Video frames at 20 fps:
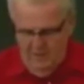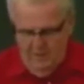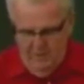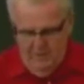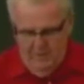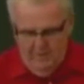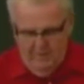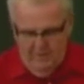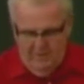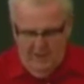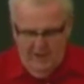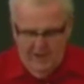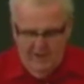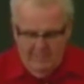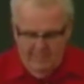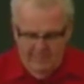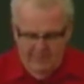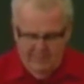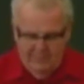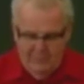A lot
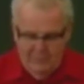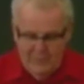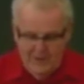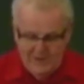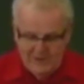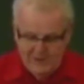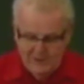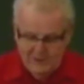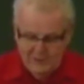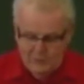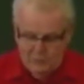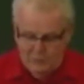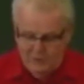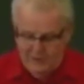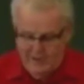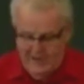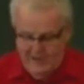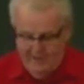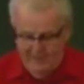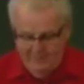of information, so we're
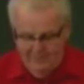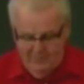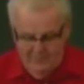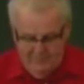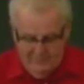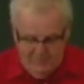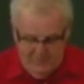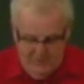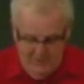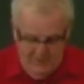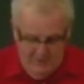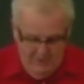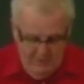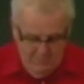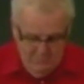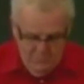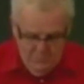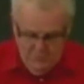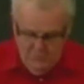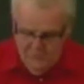kind of
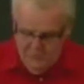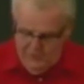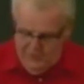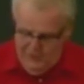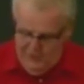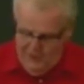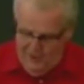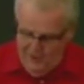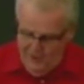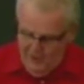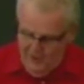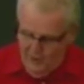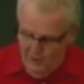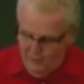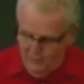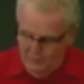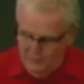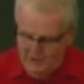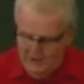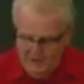moving along. I hope
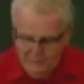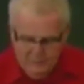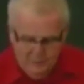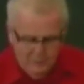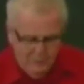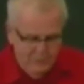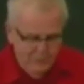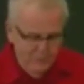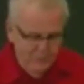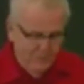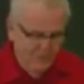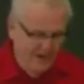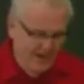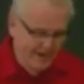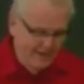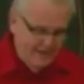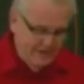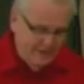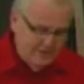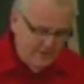I'm not going too
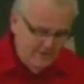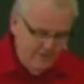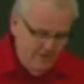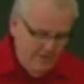fast.